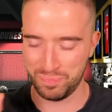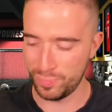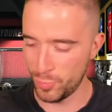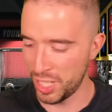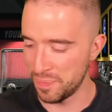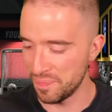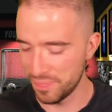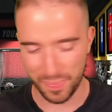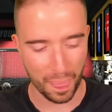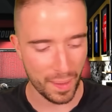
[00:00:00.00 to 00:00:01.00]
Brilliant.
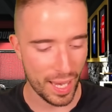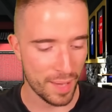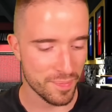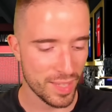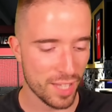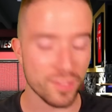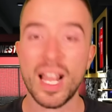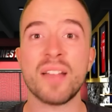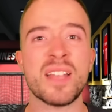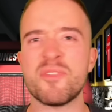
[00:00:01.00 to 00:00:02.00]
Yeah,
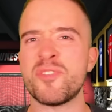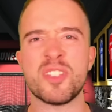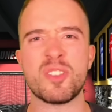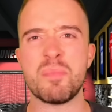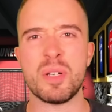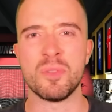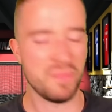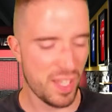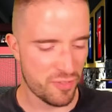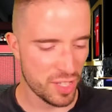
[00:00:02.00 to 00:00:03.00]
that fits the bill.
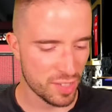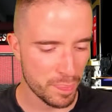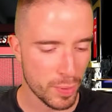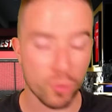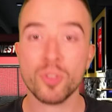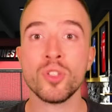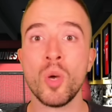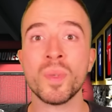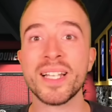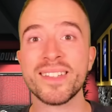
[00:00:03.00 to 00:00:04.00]
That fits the bill. Because you know
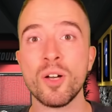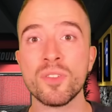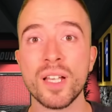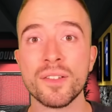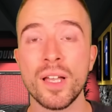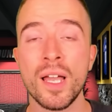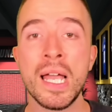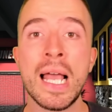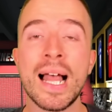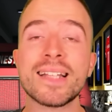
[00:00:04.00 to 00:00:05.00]
what that tells us?
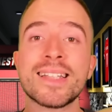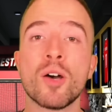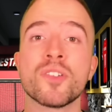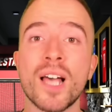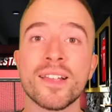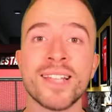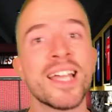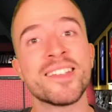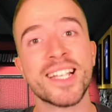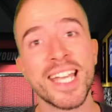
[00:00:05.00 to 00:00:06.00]
That tells us that
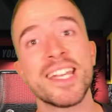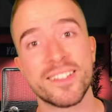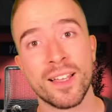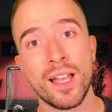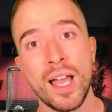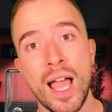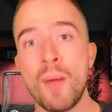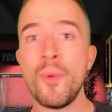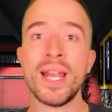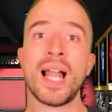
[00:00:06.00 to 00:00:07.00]
he's a kid.
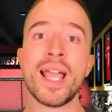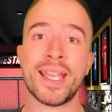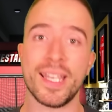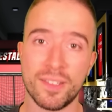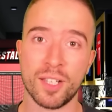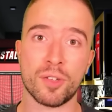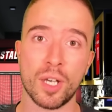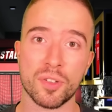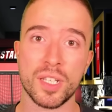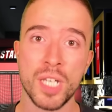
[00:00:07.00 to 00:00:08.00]
And we like kids at
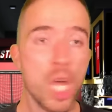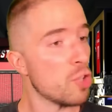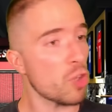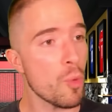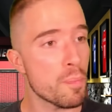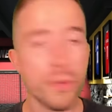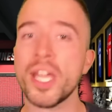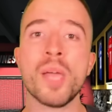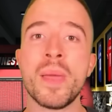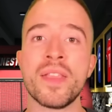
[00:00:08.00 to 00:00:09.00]
Chelsea. So
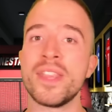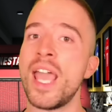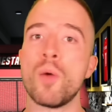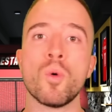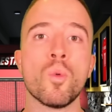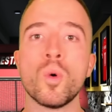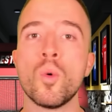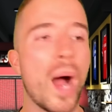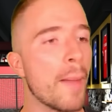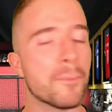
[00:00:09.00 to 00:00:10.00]
bring him in. Yeah,
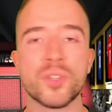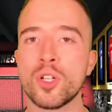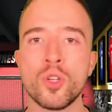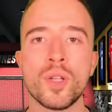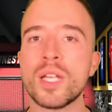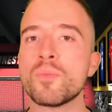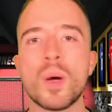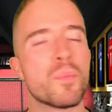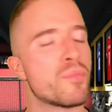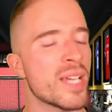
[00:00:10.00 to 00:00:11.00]
we'll absolutely
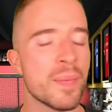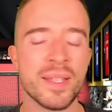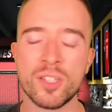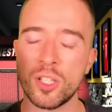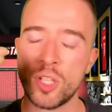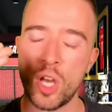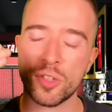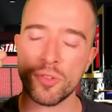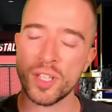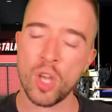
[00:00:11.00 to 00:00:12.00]
bring him into the
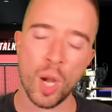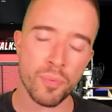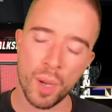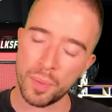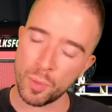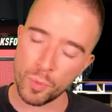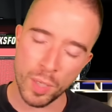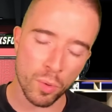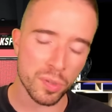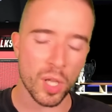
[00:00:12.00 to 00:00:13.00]
nursery. Not a problem. We
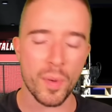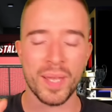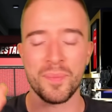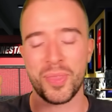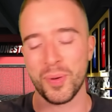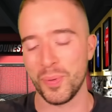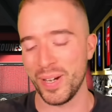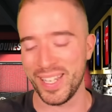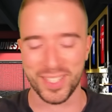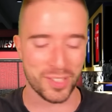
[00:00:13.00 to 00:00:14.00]
will show him the
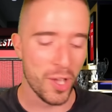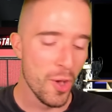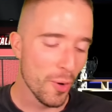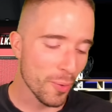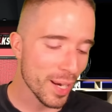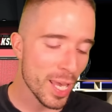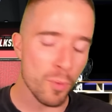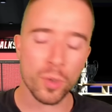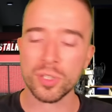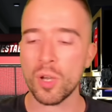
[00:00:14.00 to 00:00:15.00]
ways. We
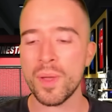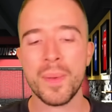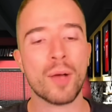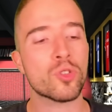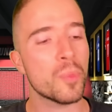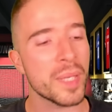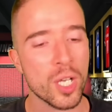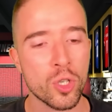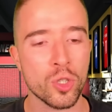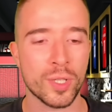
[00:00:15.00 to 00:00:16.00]
will show him how to be a
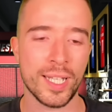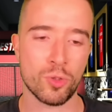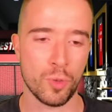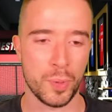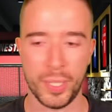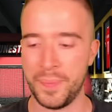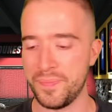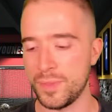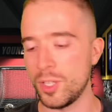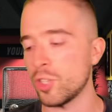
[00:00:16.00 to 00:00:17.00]
good little boy.
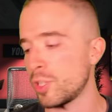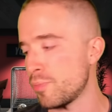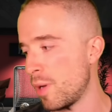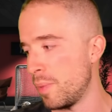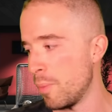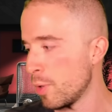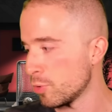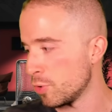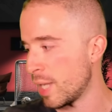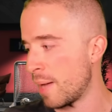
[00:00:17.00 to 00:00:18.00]
Not a problem. We'll
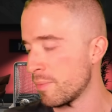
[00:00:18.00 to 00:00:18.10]
do that.